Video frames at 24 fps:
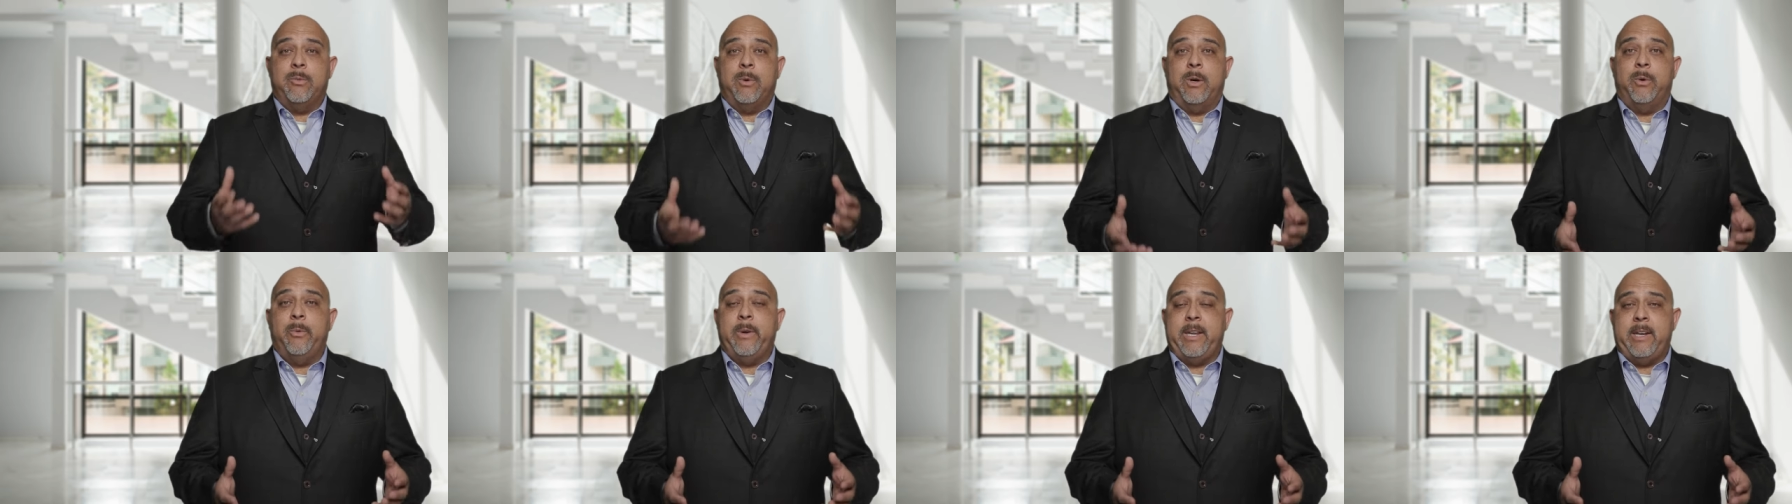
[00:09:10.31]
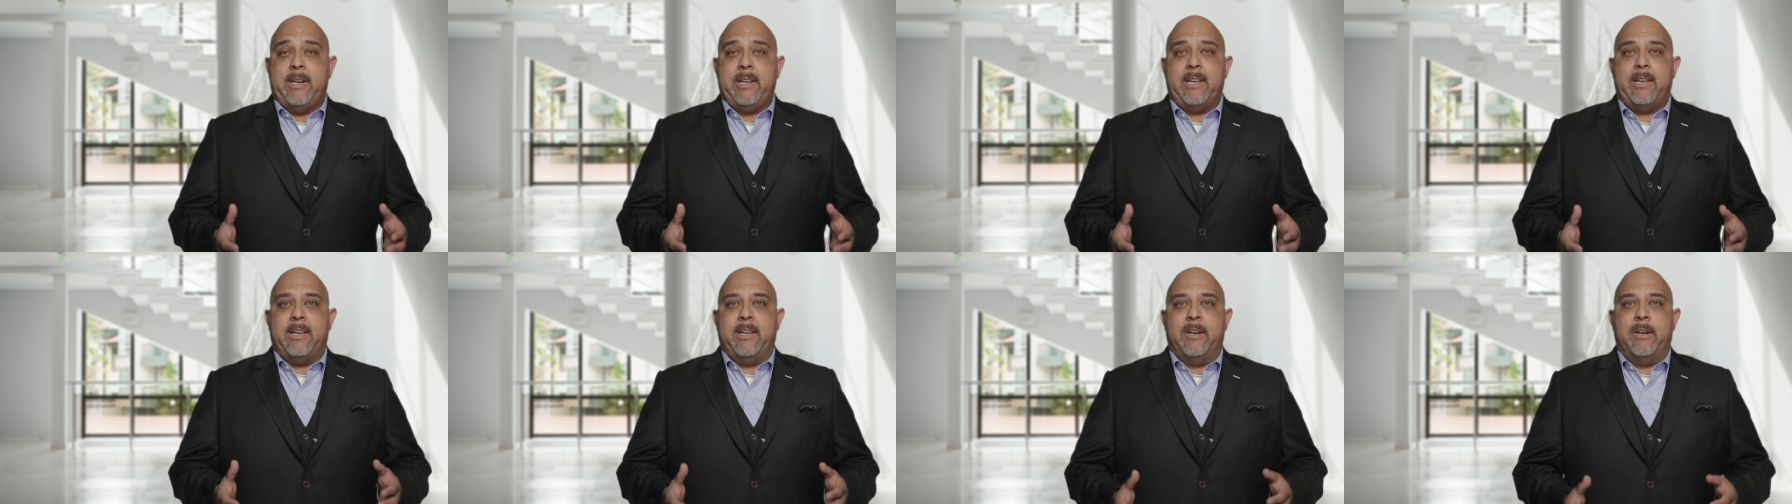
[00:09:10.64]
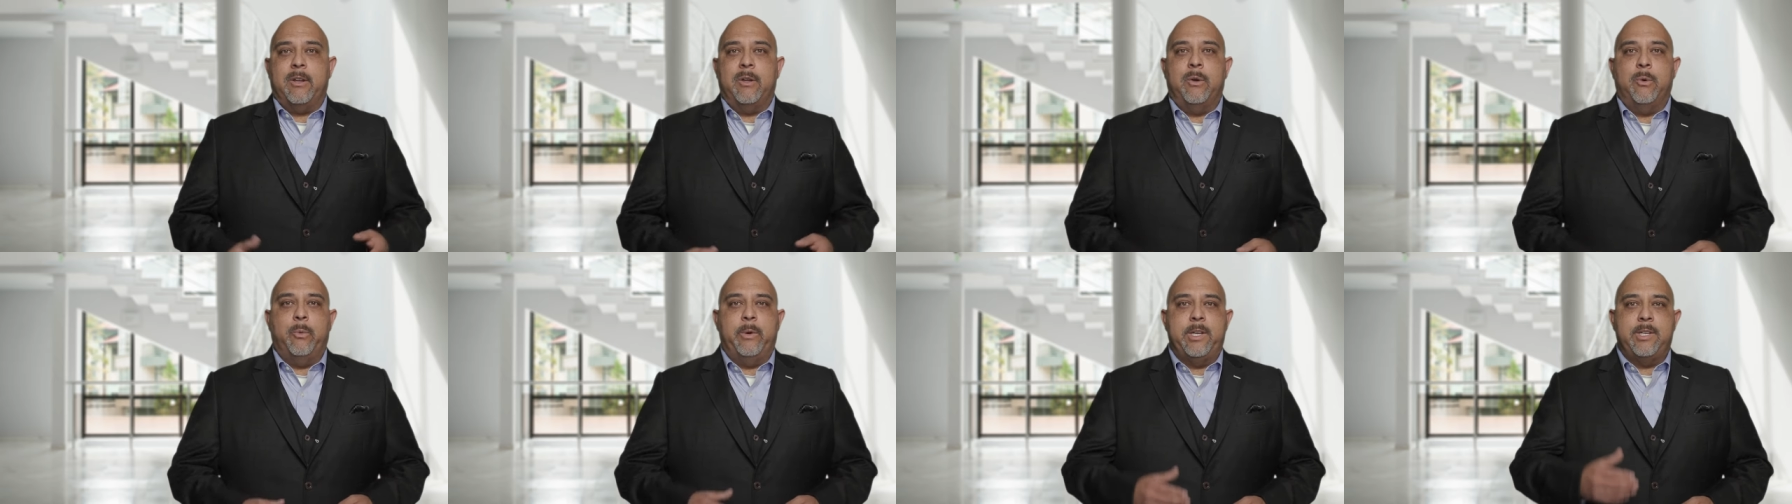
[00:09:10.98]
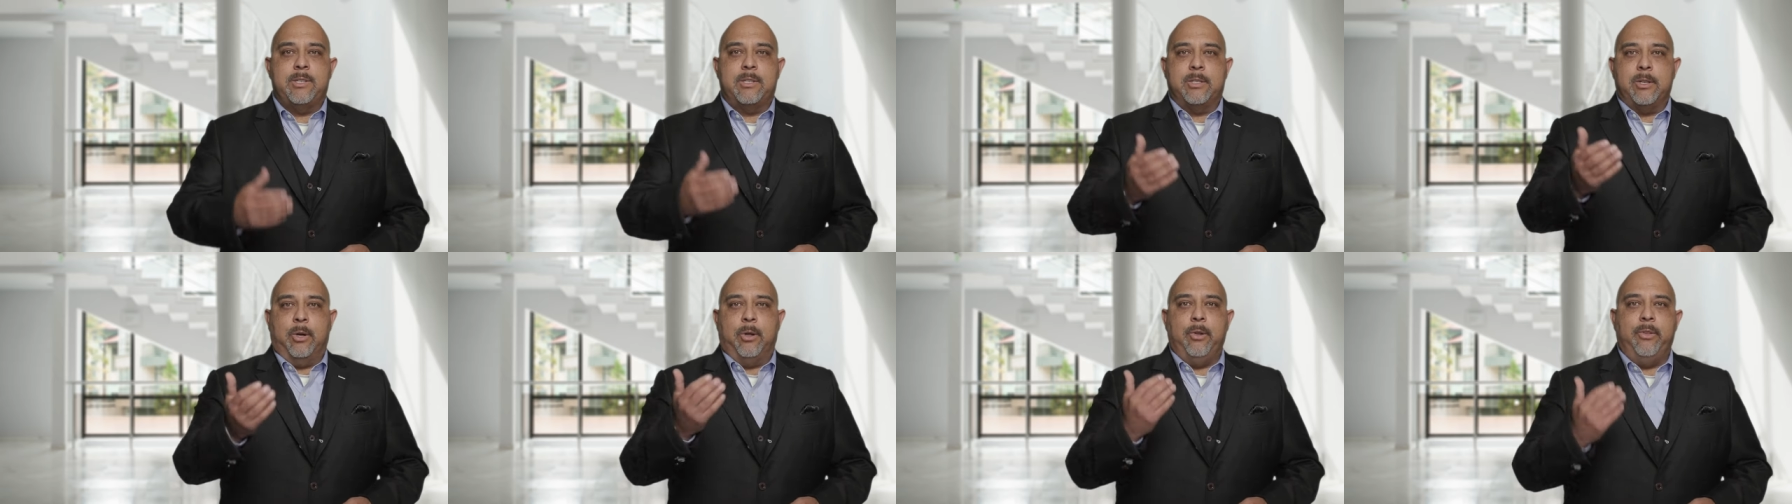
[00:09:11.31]
what we did. We
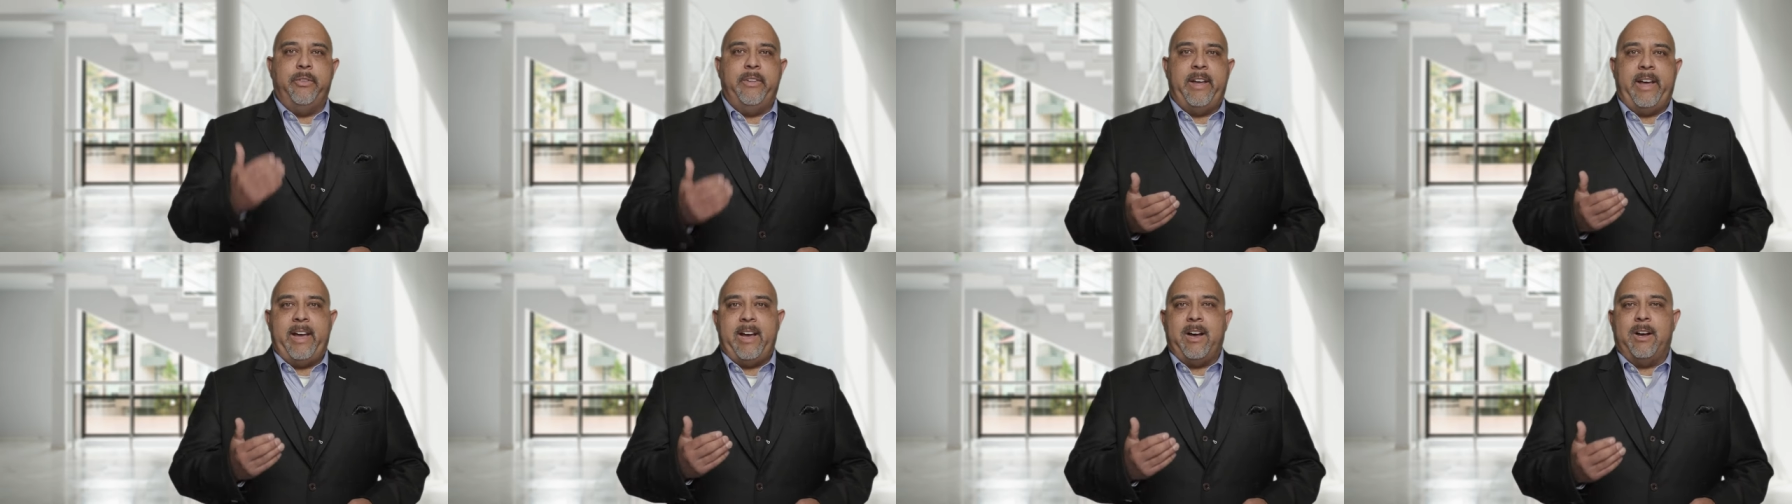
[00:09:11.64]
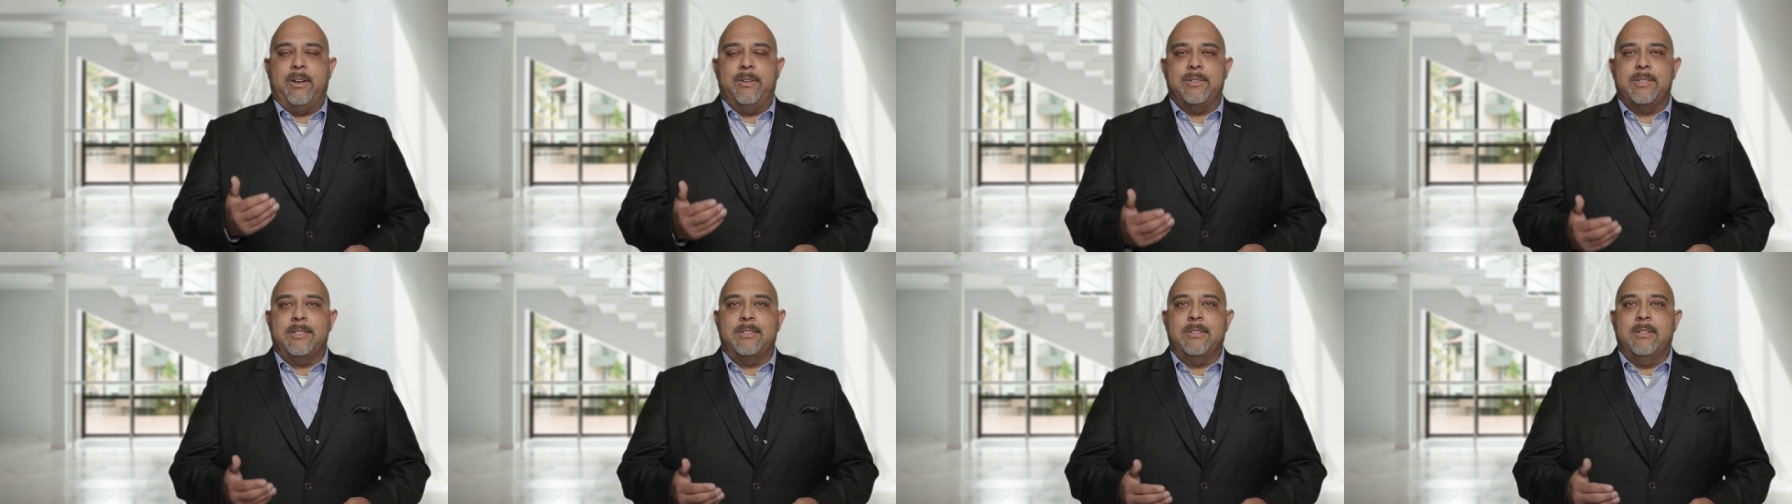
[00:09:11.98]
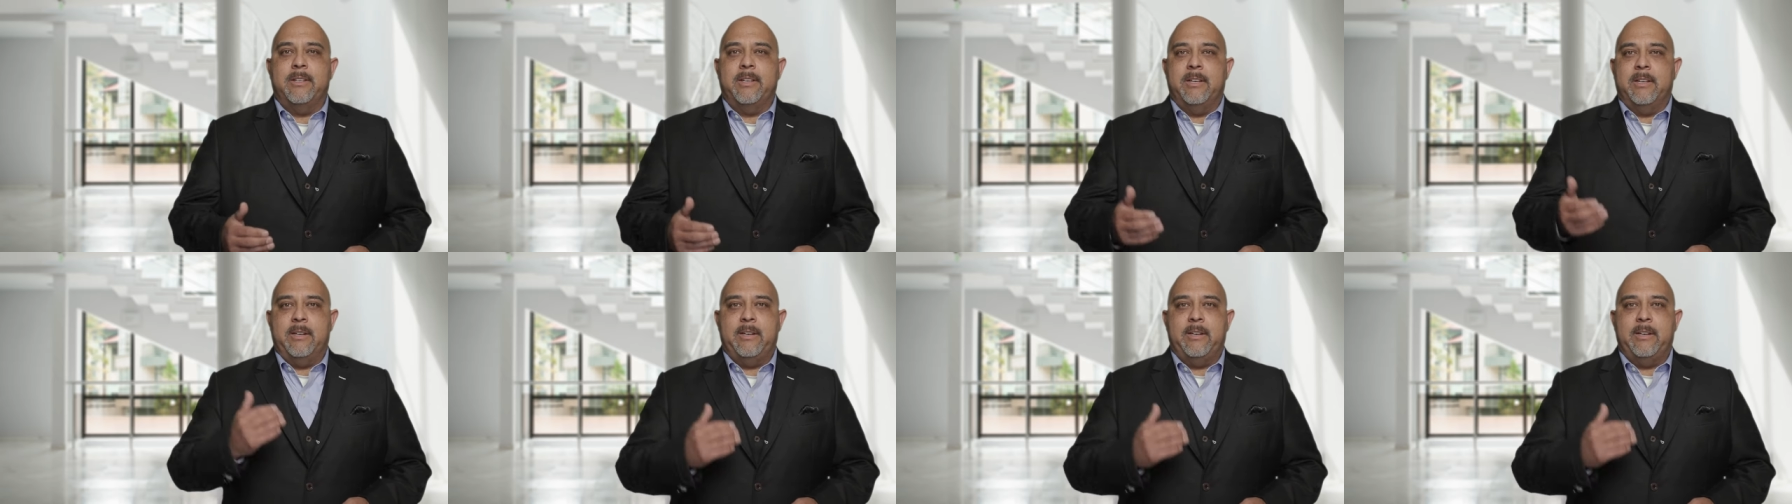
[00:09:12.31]
sold the house.